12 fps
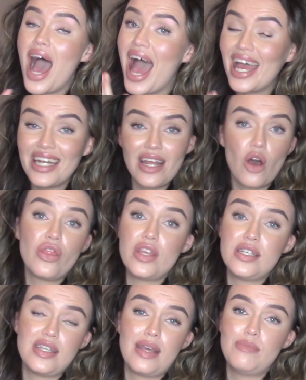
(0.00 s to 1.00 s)
and on
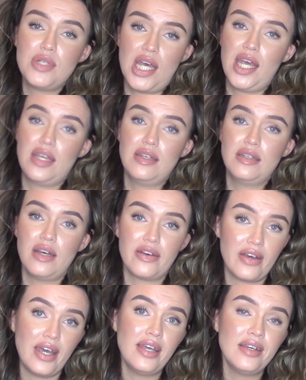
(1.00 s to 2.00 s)
the same day,
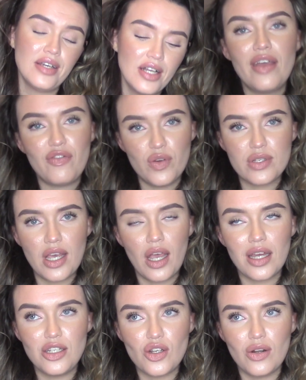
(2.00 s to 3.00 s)
okay? If your skin
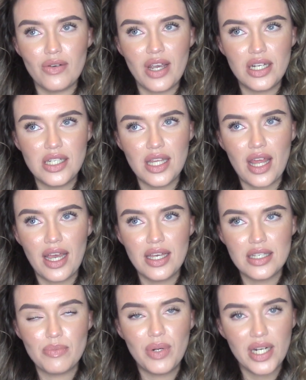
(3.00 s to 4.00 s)
can tolerate it, that
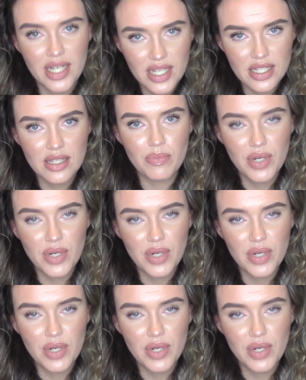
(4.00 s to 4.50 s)
is. Please